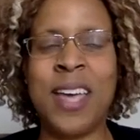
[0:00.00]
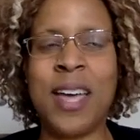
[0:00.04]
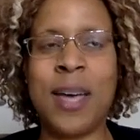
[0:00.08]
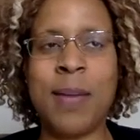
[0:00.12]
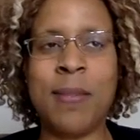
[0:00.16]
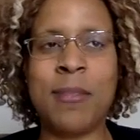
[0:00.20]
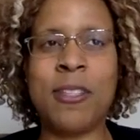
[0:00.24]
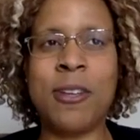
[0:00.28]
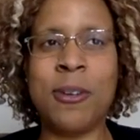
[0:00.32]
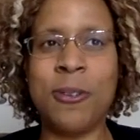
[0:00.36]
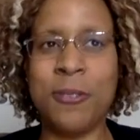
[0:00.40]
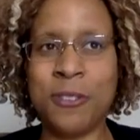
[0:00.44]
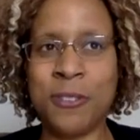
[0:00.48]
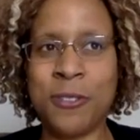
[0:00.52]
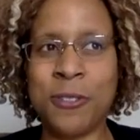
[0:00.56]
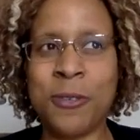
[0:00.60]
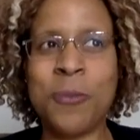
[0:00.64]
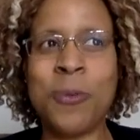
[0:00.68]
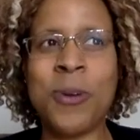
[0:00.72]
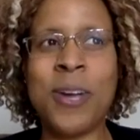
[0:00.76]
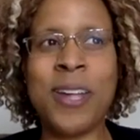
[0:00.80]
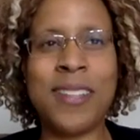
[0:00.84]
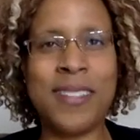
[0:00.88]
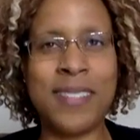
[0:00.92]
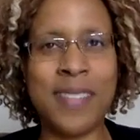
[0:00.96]
those are the
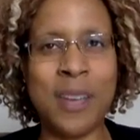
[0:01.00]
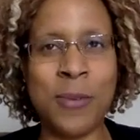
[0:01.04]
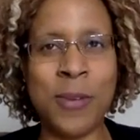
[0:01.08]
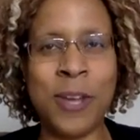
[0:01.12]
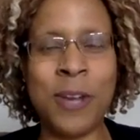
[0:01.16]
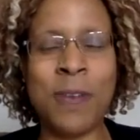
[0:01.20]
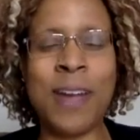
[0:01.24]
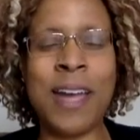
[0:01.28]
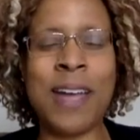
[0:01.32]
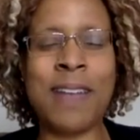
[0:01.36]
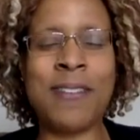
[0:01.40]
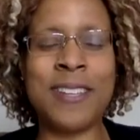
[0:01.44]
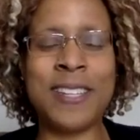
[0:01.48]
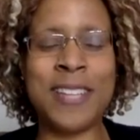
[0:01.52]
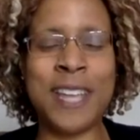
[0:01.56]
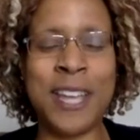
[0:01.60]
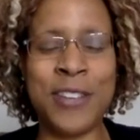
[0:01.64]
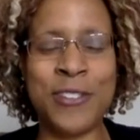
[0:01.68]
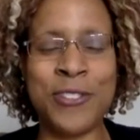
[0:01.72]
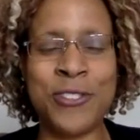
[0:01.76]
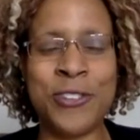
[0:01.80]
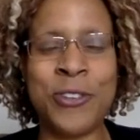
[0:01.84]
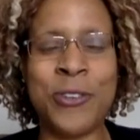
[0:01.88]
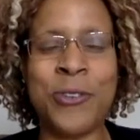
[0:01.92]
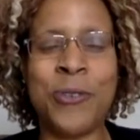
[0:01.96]
ones that we
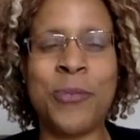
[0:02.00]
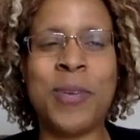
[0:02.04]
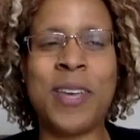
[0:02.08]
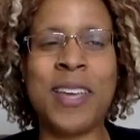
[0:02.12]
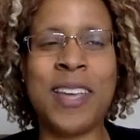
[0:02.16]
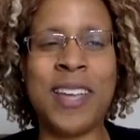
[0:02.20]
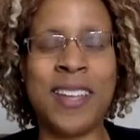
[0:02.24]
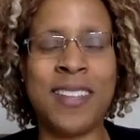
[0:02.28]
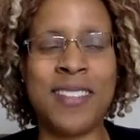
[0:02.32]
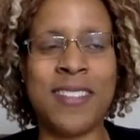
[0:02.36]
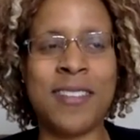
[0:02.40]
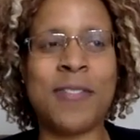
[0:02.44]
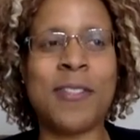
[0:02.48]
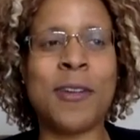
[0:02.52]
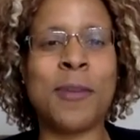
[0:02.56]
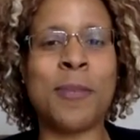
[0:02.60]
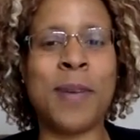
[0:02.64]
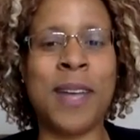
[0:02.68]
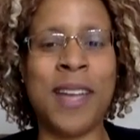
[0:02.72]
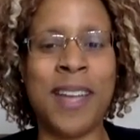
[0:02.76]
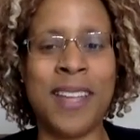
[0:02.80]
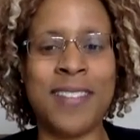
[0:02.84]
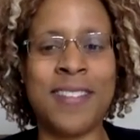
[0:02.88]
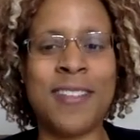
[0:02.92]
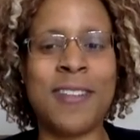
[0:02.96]
gravitate to because of their
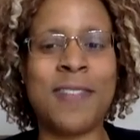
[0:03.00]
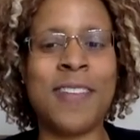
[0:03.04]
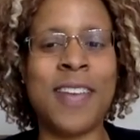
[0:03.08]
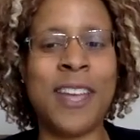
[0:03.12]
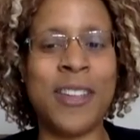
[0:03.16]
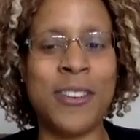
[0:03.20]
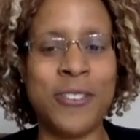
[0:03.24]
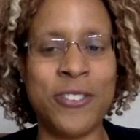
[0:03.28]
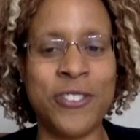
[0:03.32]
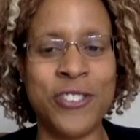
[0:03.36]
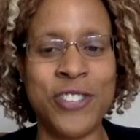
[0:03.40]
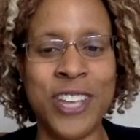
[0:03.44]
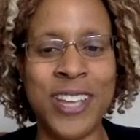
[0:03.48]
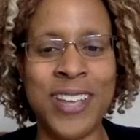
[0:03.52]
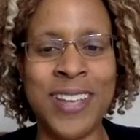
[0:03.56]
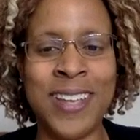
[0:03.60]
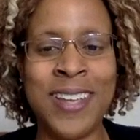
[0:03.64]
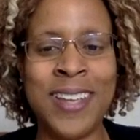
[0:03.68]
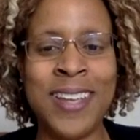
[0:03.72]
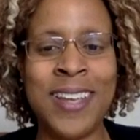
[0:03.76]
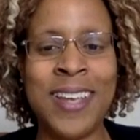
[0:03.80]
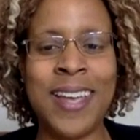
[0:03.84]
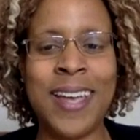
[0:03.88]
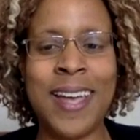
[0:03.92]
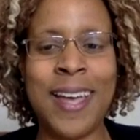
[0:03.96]
positive energy
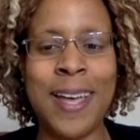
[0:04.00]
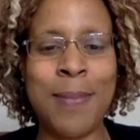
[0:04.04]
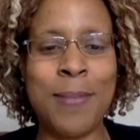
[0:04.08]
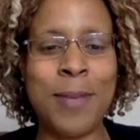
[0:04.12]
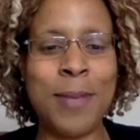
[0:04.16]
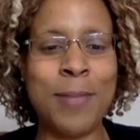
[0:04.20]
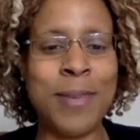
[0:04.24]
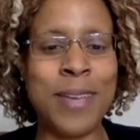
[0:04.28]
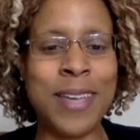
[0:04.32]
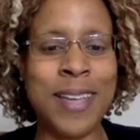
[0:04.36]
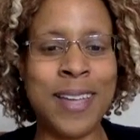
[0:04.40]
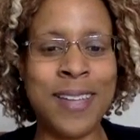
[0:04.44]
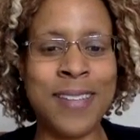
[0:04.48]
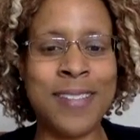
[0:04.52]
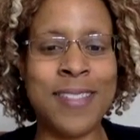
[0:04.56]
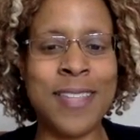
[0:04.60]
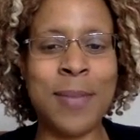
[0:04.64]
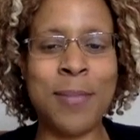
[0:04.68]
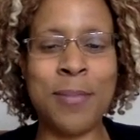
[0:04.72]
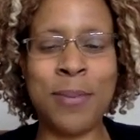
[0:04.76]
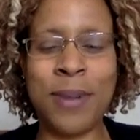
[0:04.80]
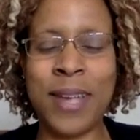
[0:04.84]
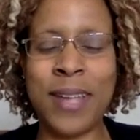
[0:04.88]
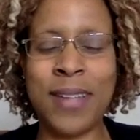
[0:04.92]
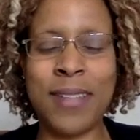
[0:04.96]
and because they
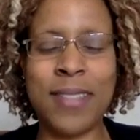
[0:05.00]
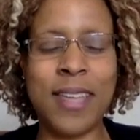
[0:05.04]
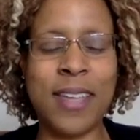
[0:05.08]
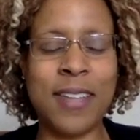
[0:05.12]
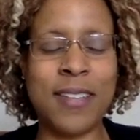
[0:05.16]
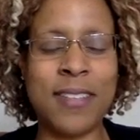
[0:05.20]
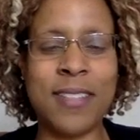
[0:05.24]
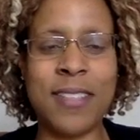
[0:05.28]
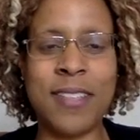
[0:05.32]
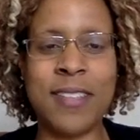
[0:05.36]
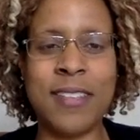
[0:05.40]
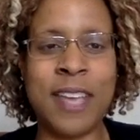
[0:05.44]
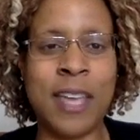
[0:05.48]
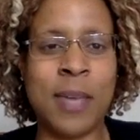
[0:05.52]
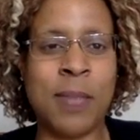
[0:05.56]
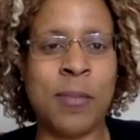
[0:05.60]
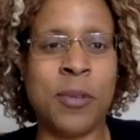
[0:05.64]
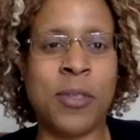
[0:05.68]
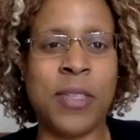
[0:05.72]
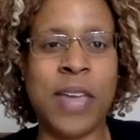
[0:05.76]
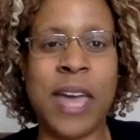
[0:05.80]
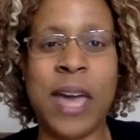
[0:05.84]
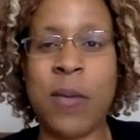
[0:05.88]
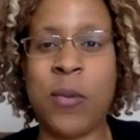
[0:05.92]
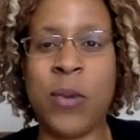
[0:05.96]
bring things to the table
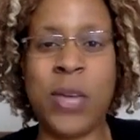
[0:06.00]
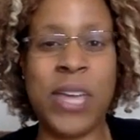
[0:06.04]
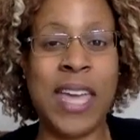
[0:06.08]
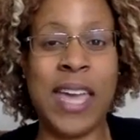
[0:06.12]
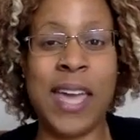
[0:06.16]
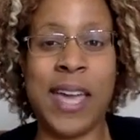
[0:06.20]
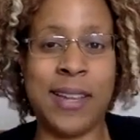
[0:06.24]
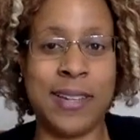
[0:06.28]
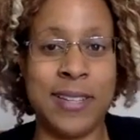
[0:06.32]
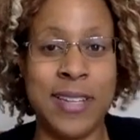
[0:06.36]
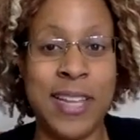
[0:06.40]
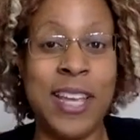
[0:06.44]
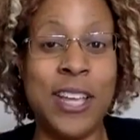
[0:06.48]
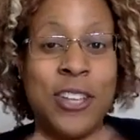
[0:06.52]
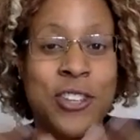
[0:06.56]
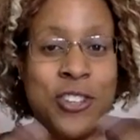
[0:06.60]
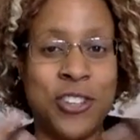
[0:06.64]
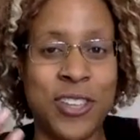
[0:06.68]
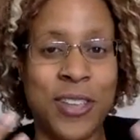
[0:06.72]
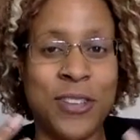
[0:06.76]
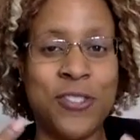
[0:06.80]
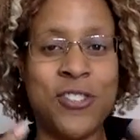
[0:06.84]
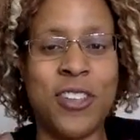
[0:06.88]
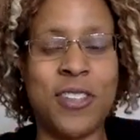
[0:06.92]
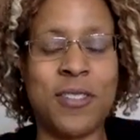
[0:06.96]
that we can't teach,
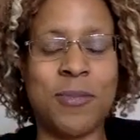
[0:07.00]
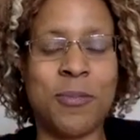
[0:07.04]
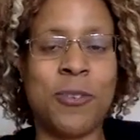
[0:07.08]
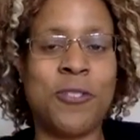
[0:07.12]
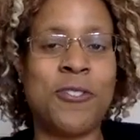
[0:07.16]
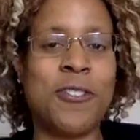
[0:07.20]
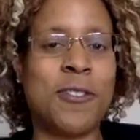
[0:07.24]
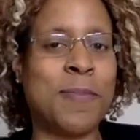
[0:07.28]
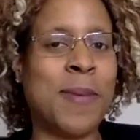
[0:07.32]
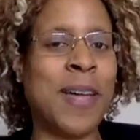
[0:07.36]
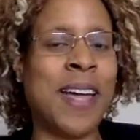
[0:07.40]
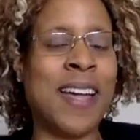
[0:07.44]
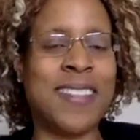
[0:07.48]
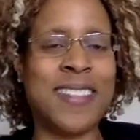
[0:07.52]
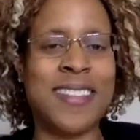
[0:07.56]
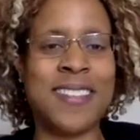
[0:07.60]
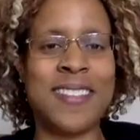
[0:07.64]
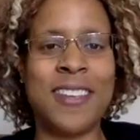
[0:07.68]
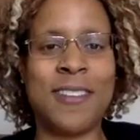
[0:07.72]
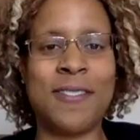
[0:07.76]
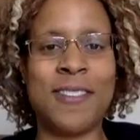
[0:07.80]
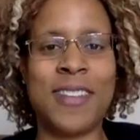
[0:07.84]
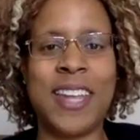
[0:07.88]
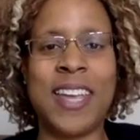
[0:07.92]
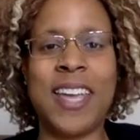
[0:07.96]
which is
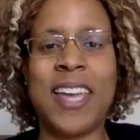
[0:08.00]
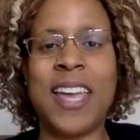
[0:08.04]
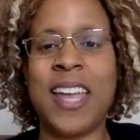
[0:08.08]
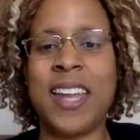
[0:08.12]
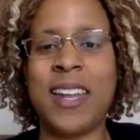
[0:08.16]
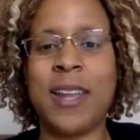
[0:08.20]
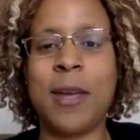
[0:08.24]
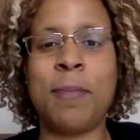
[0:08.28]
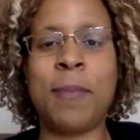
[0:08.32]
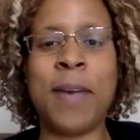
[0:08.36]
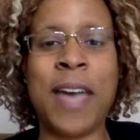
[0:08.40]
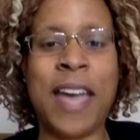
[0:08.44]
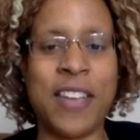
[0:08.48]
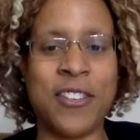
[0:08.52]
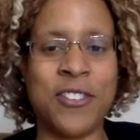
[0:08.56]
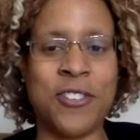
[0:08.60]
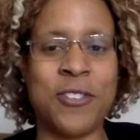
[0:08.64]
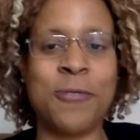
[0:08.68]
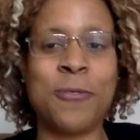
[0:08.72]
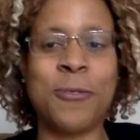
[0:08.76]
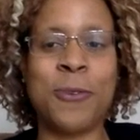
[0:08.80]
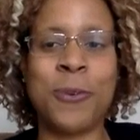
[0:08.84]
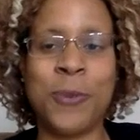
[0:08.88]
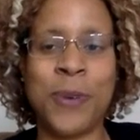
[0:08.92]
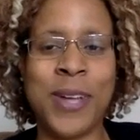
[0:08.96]
positivity and a passion
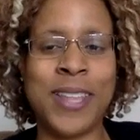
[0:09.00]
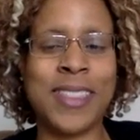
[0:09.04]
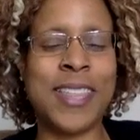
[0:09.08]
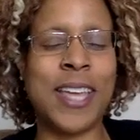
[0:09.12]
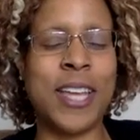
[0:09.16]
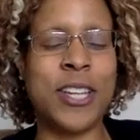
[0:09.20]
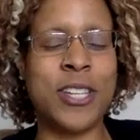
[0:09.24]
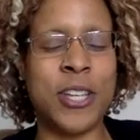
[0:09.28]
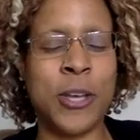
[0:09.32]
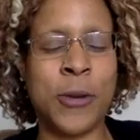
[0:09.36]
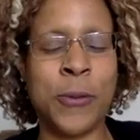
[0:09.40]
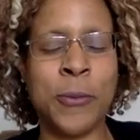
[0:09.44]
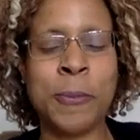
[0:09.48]
for what they do.